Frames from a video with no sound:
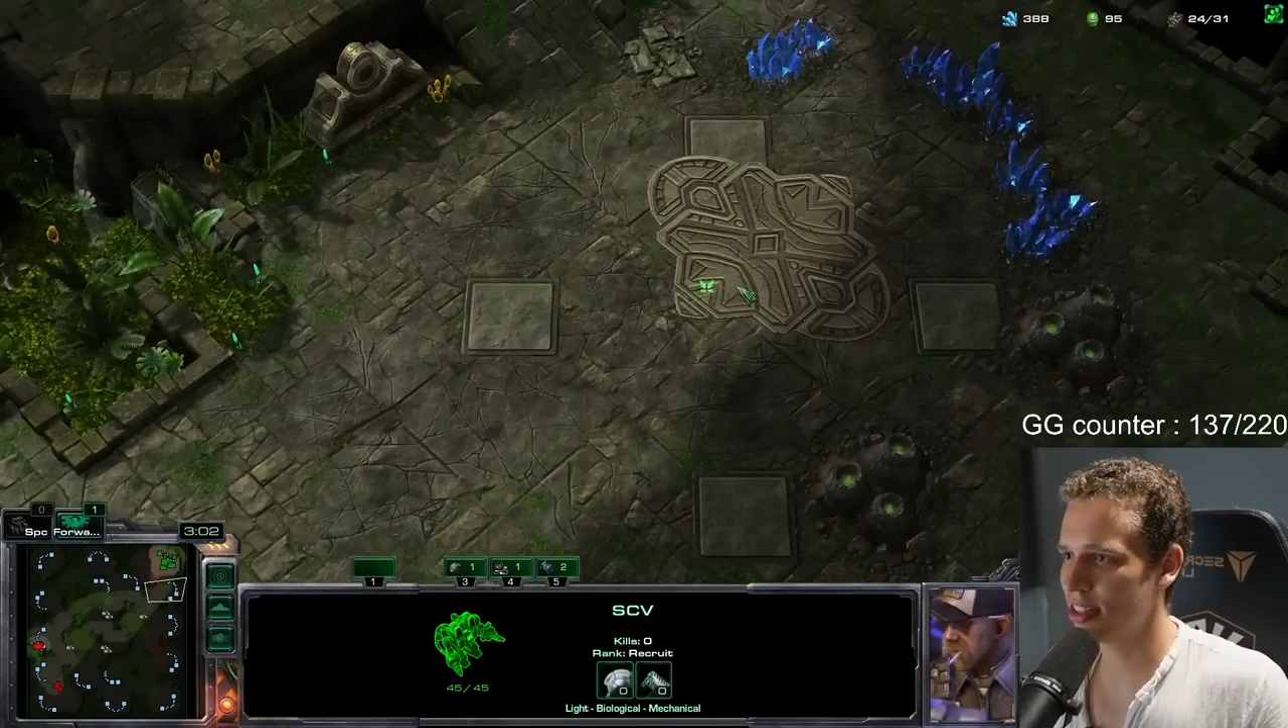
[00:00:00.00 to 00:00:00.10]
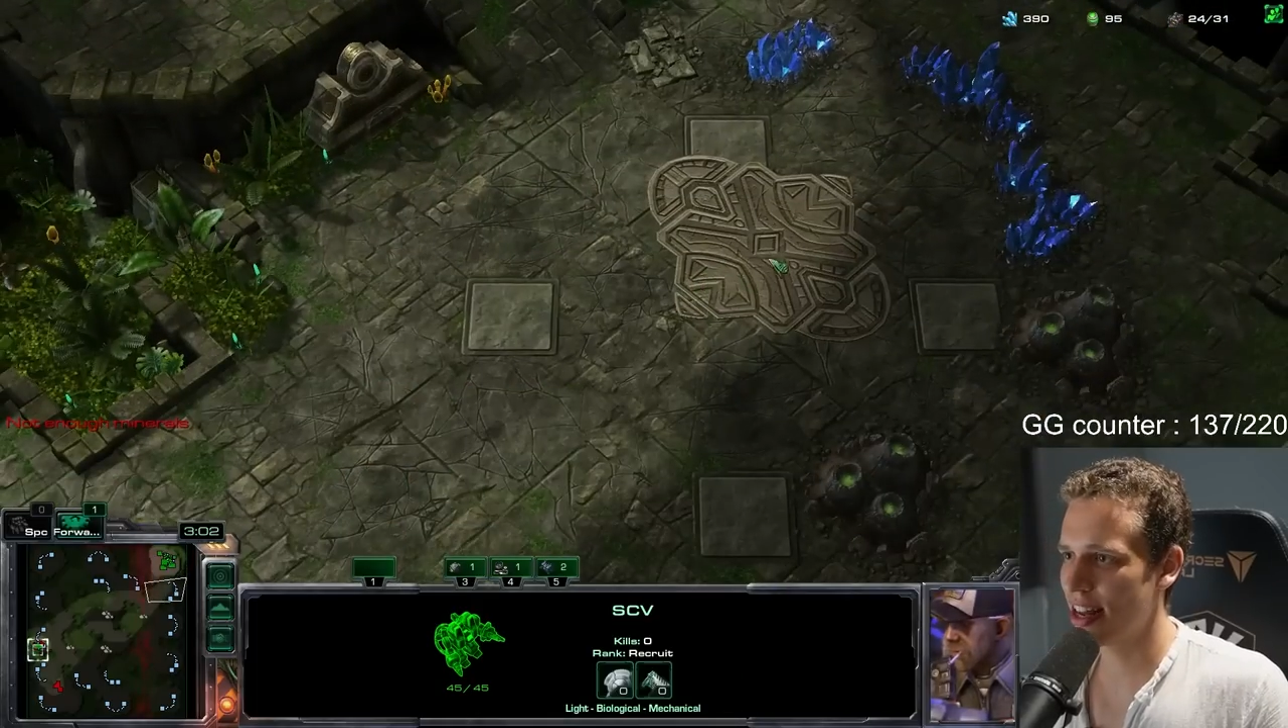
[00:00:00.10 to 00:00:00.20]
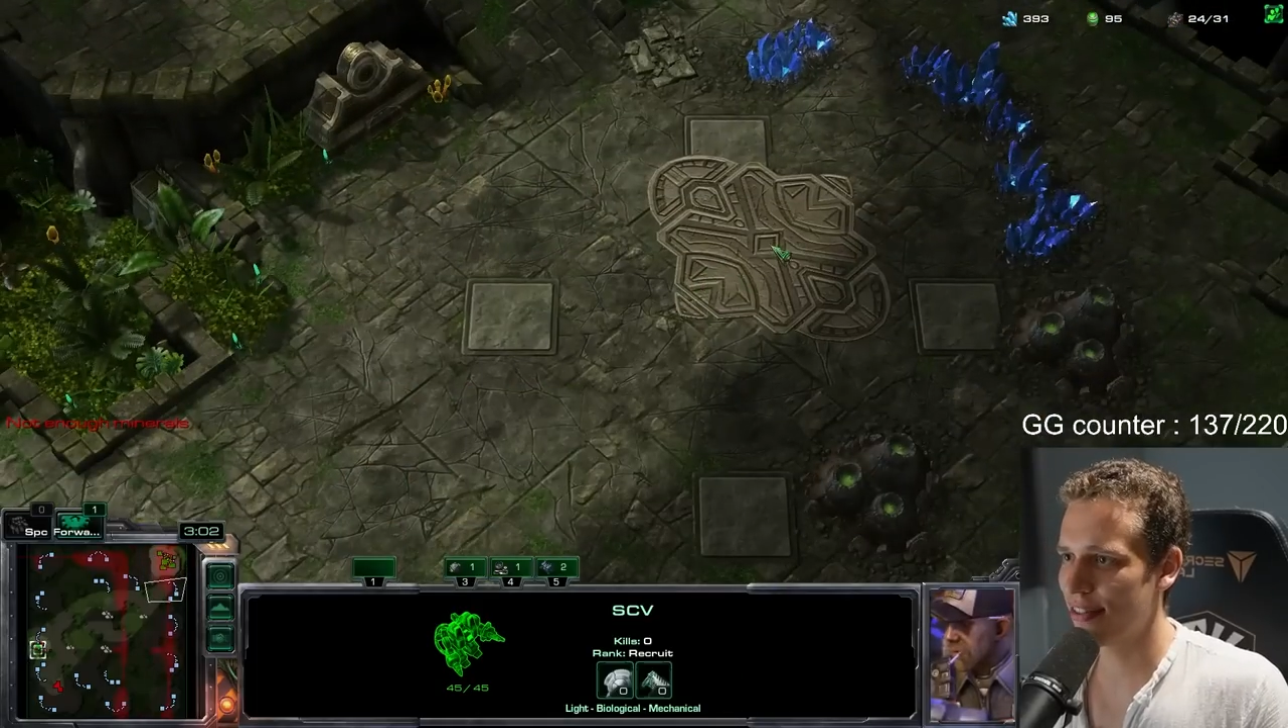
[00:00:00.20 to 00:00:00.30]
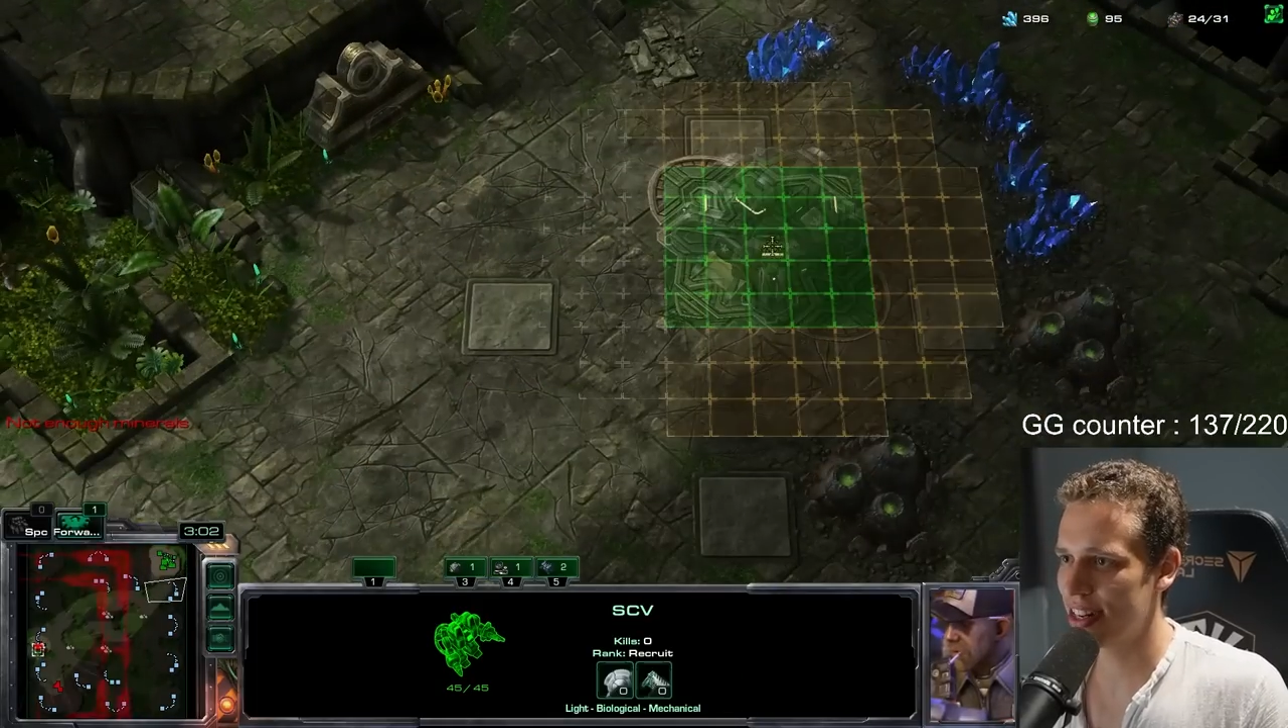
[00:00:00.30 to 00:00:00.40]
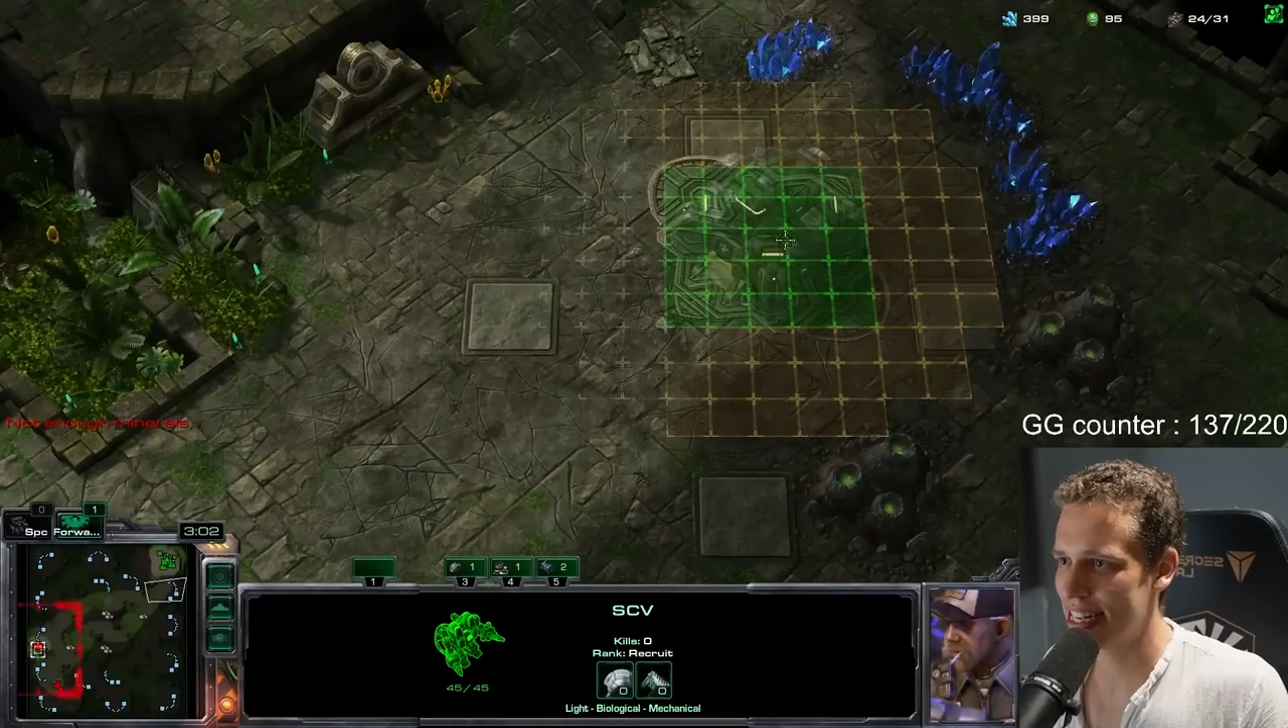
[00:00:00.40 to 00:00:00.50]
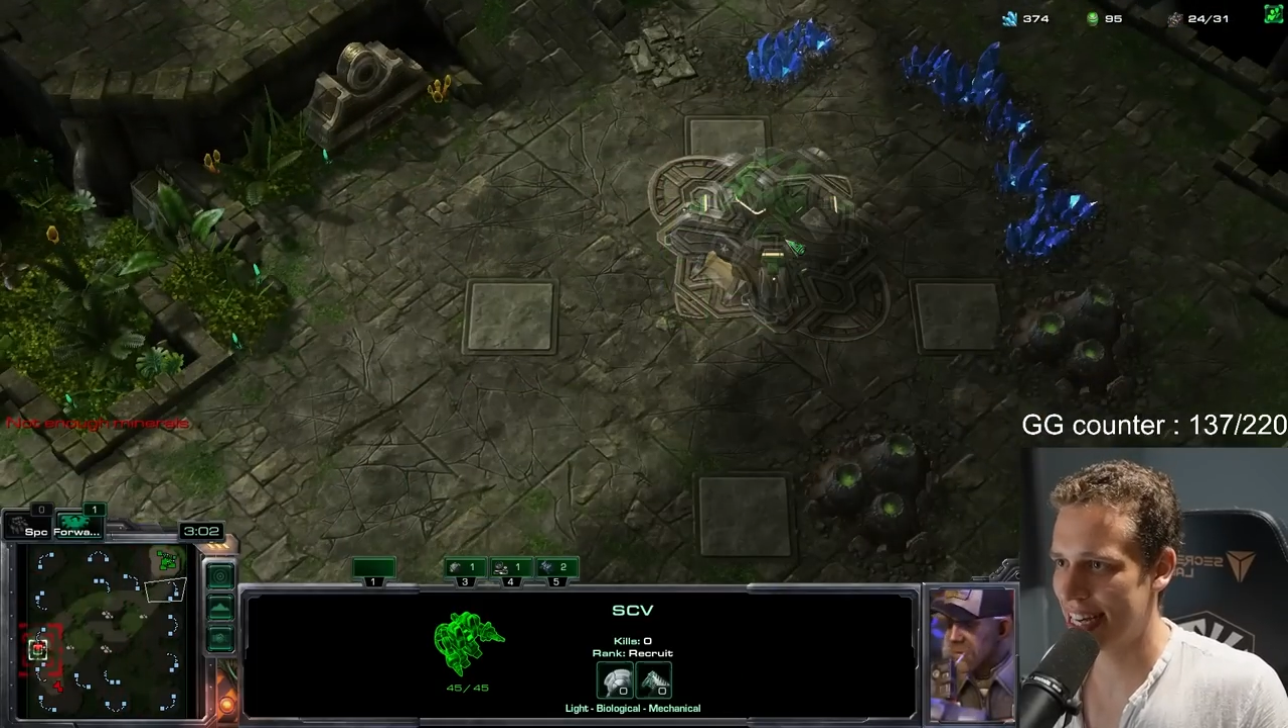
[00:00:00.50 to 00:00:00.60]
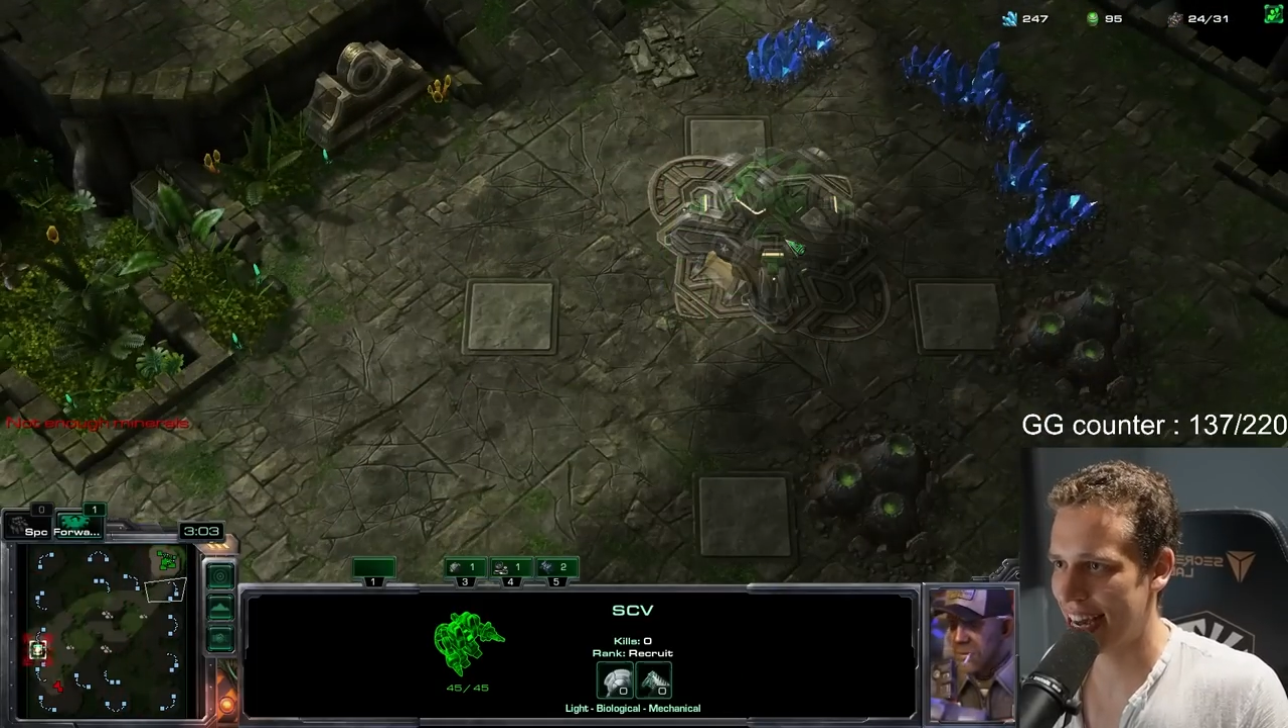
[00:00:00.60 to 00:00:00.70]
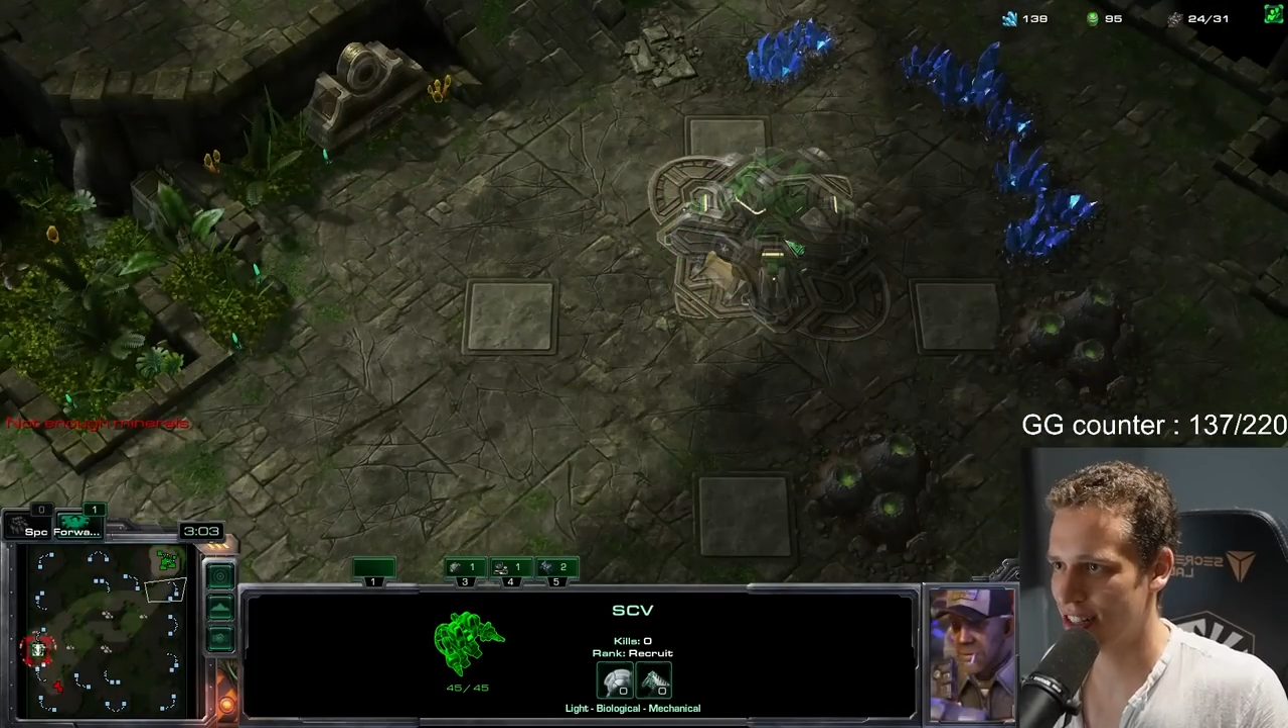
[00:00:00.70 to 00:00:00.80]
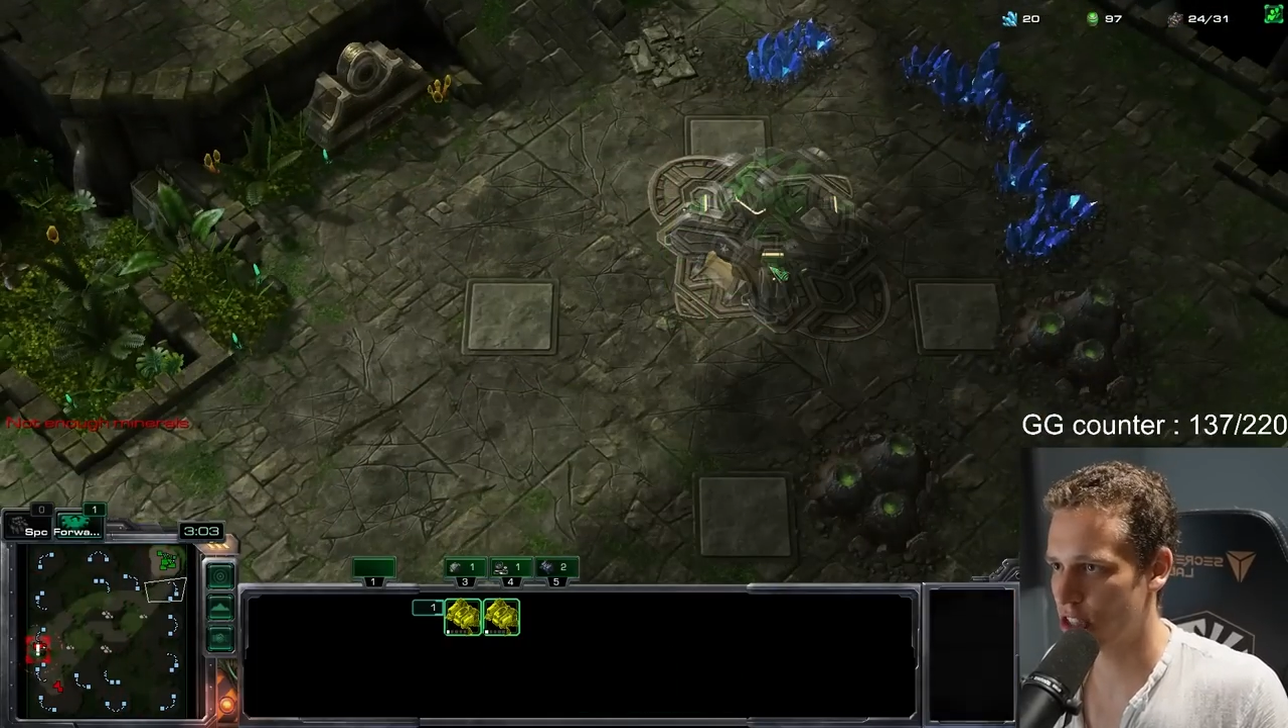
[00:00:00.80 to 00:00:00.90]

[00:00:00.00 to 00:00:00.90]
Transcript: have any cash,